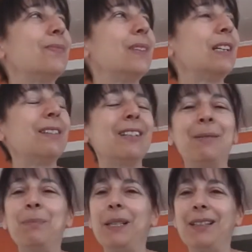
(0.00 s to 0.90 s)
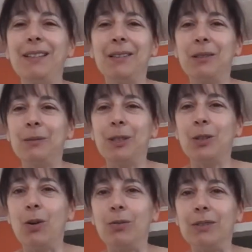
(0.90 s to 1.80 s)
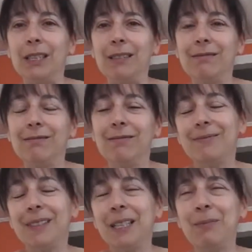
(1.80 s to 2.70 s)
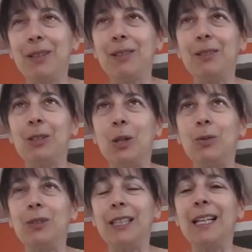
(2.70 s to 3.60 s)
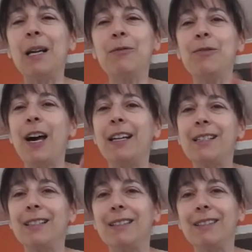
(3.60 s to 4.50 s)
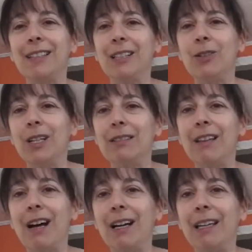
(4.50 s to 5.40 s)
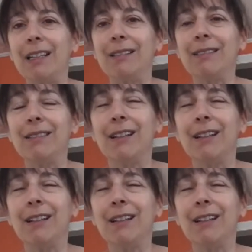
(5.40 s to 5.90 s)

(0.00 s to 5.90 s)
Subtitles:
it can be a little bit lonely. It can be a little lonely, and I'm finding, online,